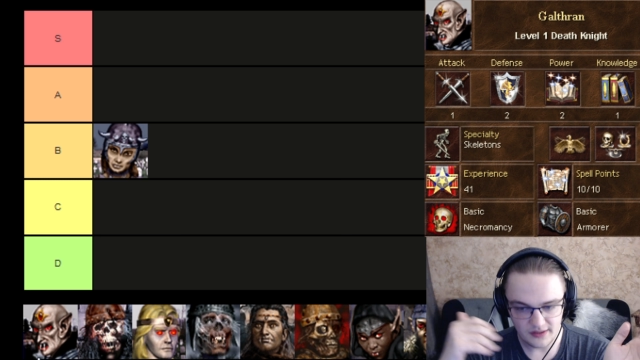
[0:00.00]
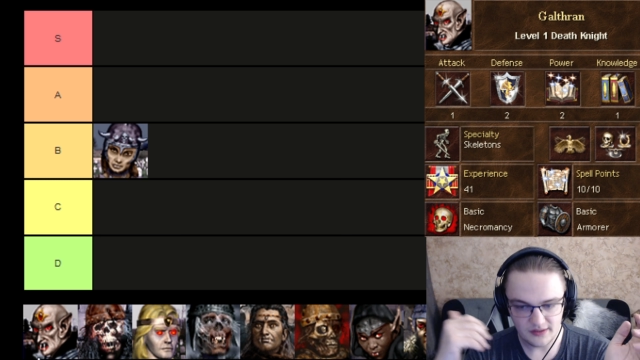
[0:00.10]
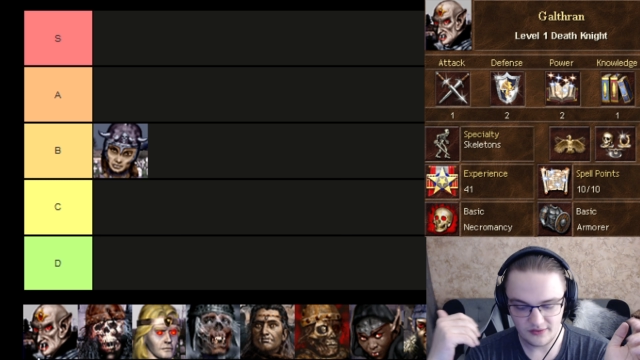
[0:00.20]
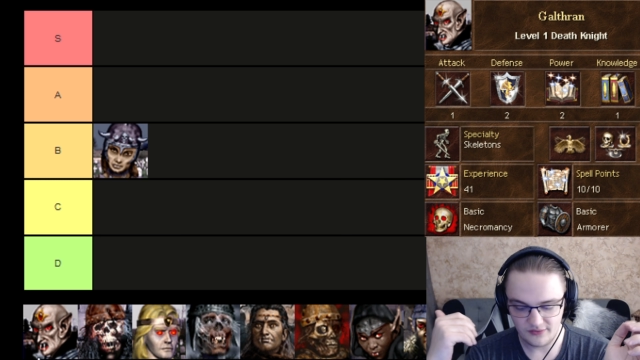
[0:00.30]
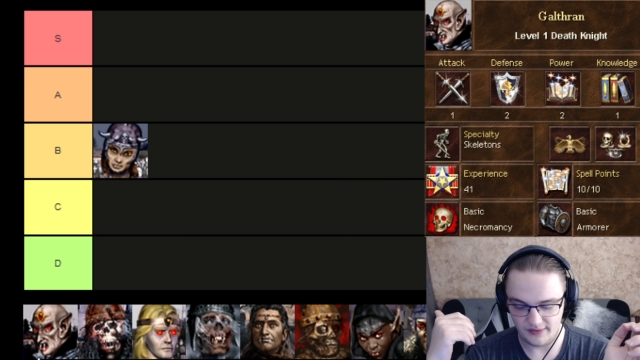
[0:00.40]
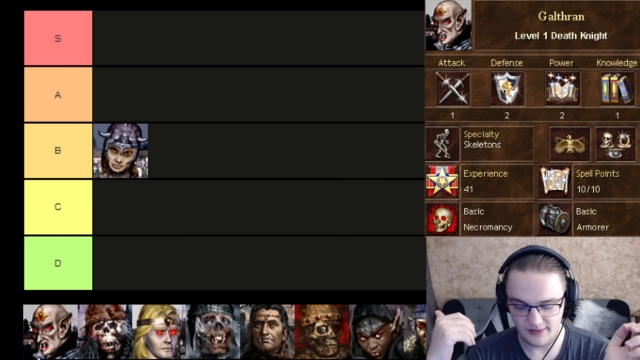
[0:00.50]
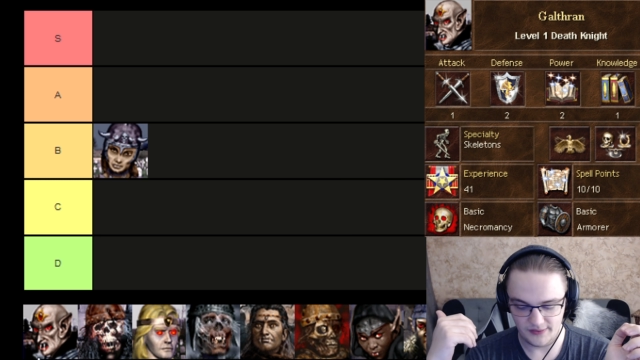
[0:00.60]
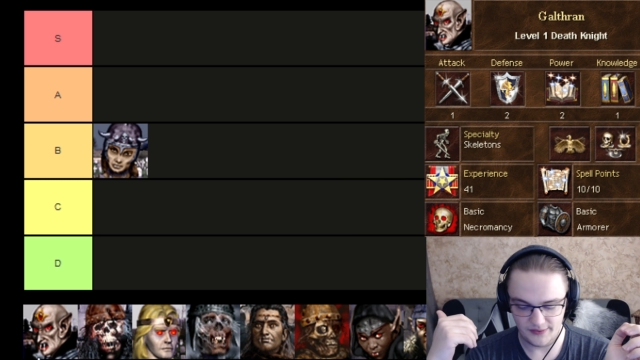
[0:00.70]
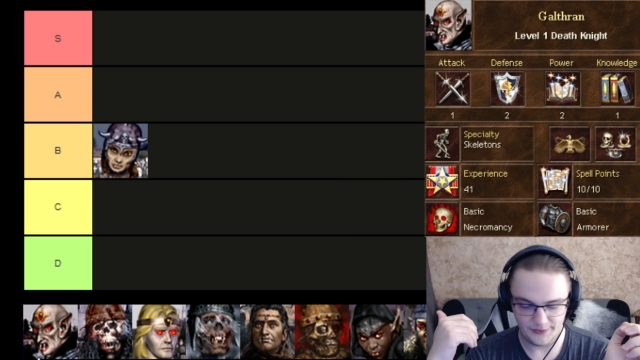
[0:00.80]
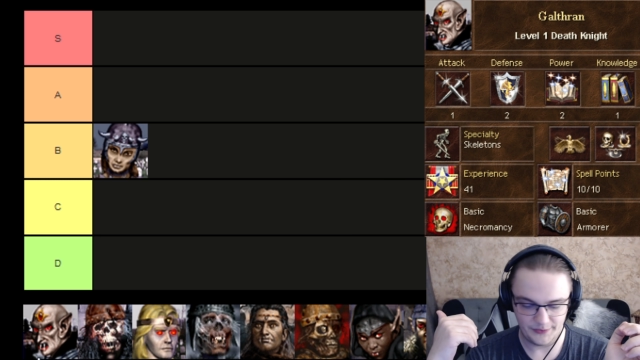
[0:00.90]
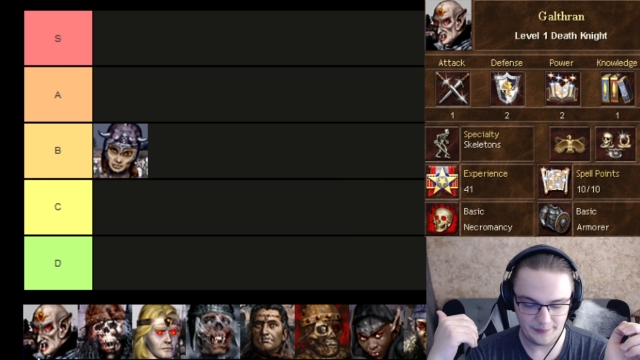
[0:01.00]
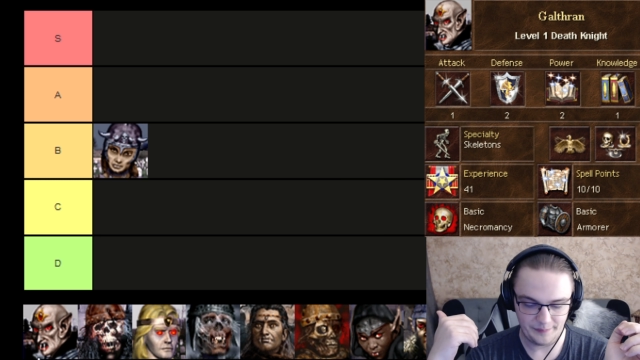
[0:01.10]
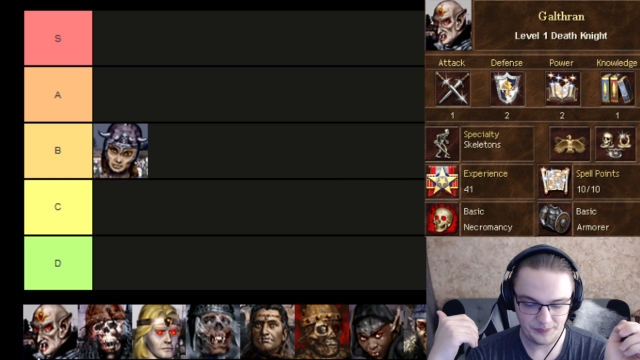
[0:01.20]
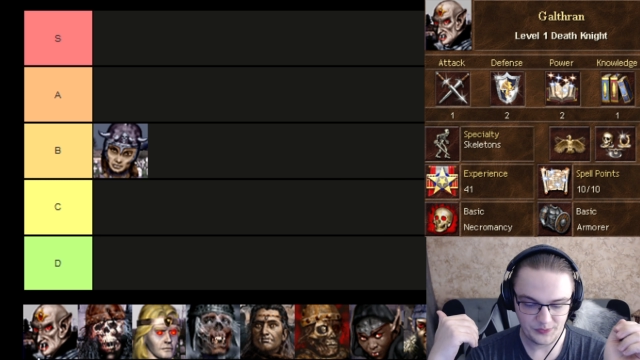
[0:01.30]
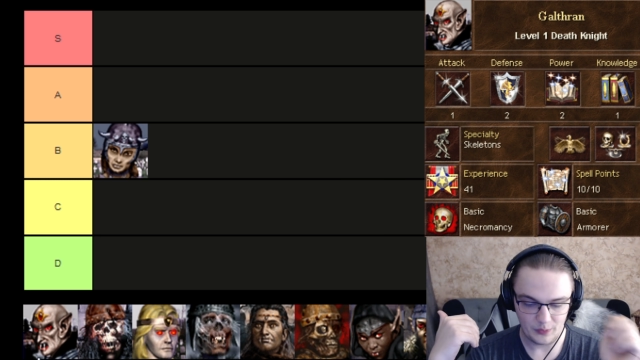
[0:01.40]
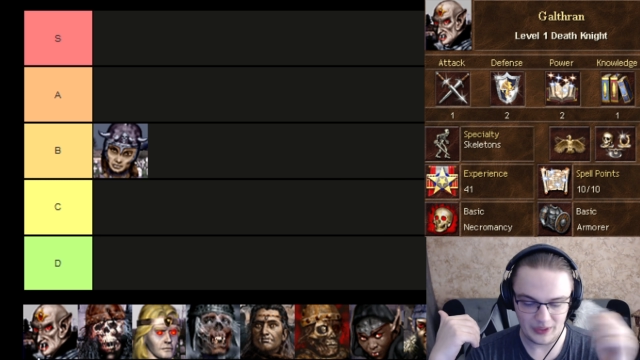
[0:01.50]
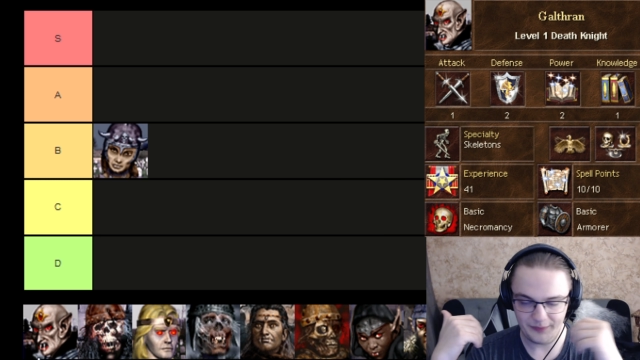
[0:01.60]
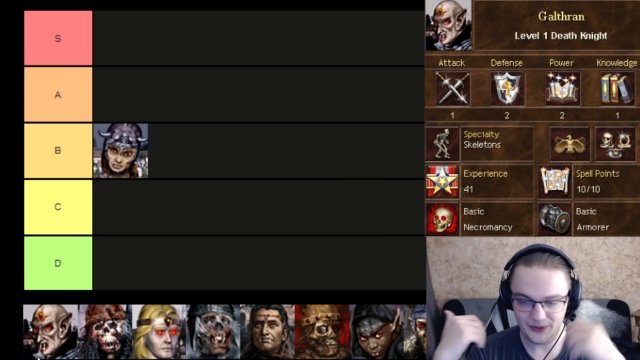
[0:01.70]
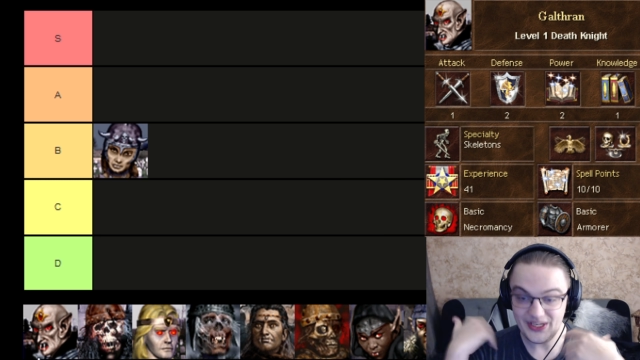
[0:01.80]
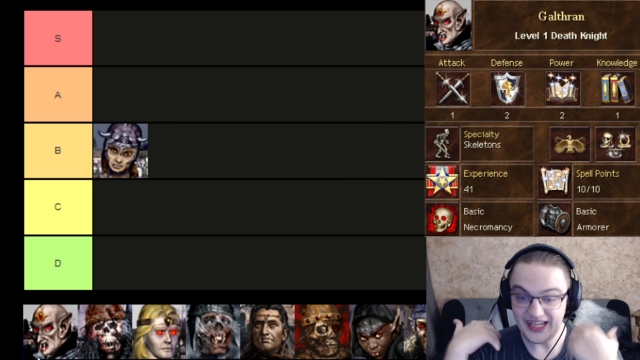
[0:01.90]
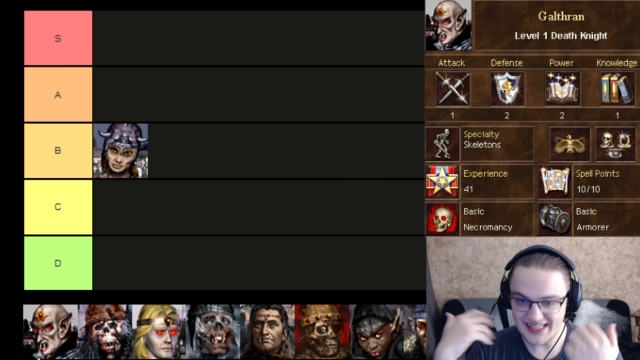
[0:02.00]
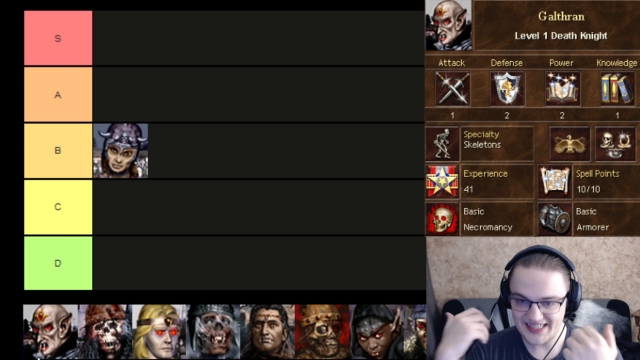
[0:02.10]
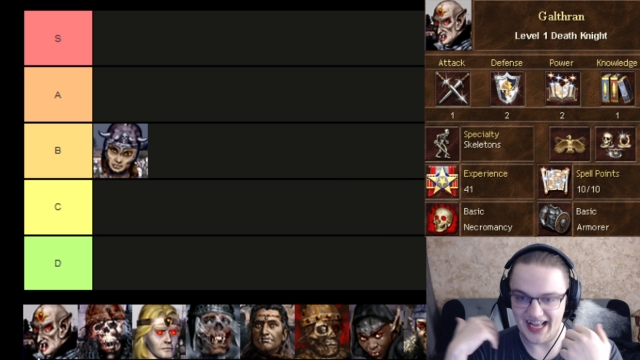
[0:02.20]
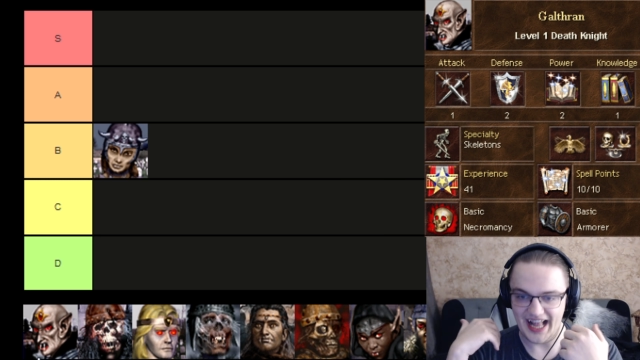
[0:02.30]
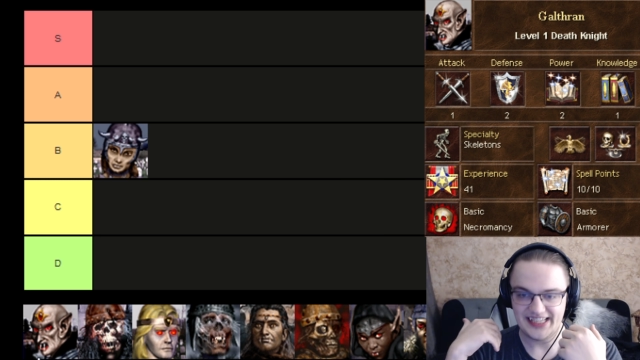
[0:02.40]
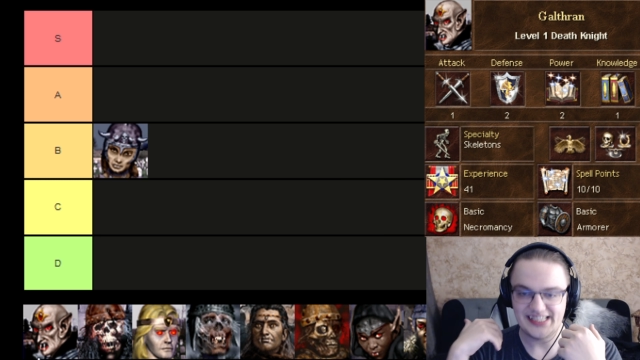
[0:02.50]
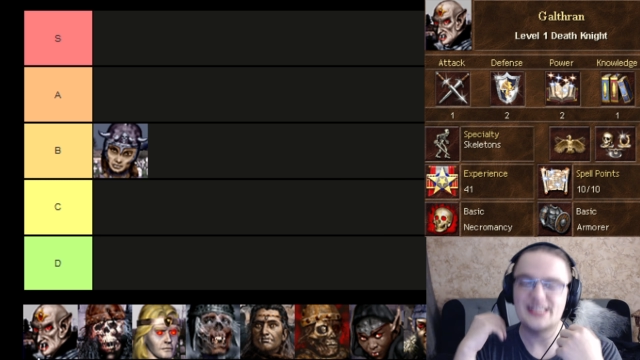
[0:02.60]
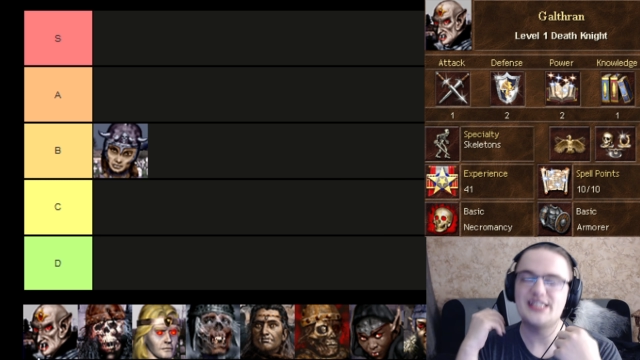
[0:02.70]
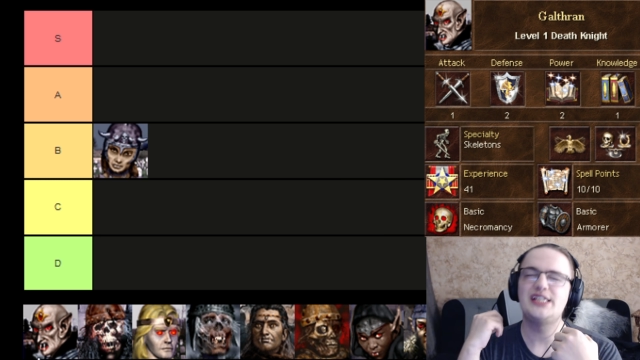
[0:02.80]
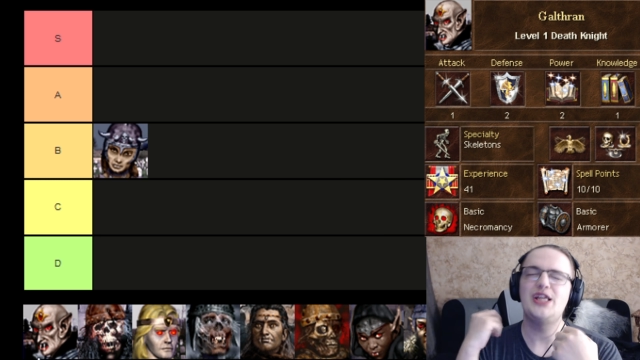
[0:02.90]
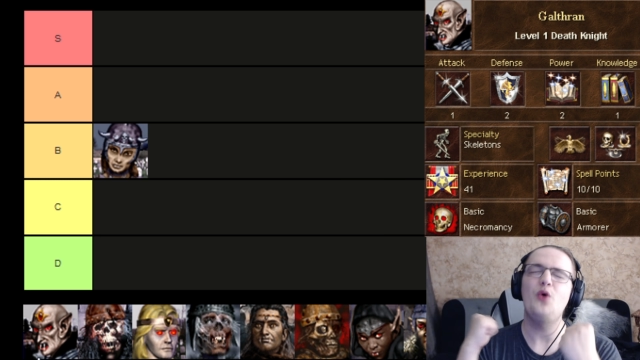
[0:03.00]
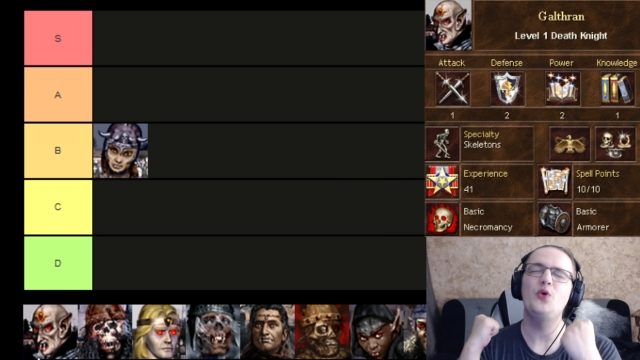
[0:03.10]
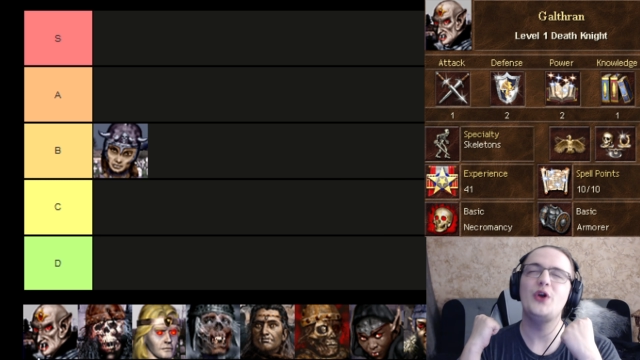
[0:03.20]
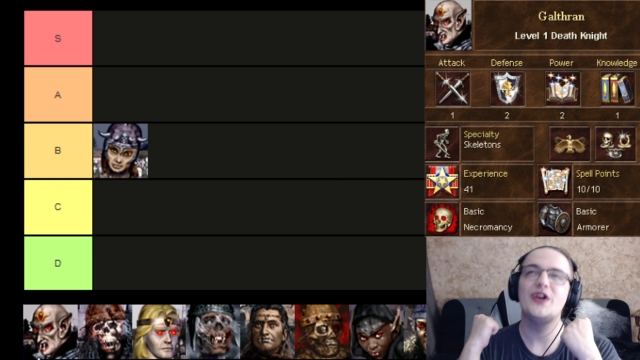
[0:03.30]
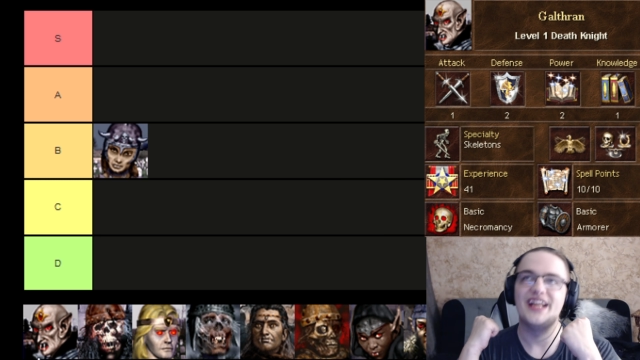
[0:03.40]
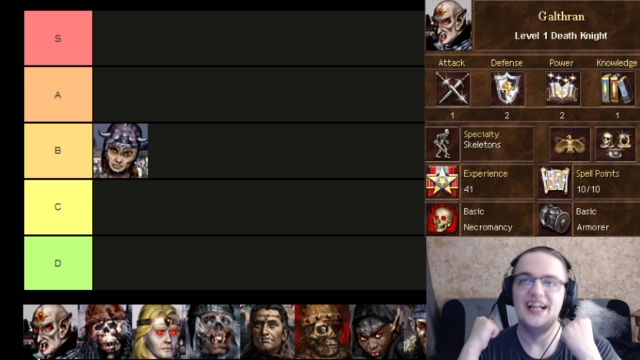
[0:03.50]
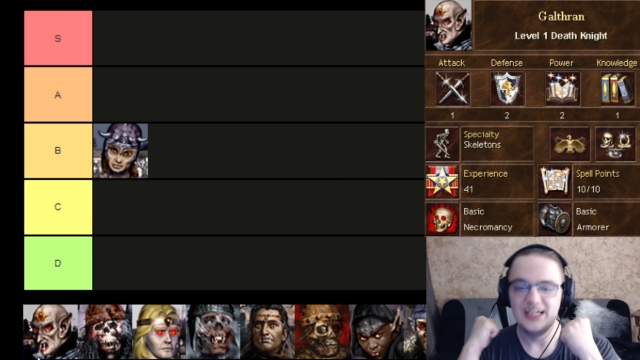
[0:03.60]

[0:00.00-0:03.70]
So, whenever you get this guy, he's so good.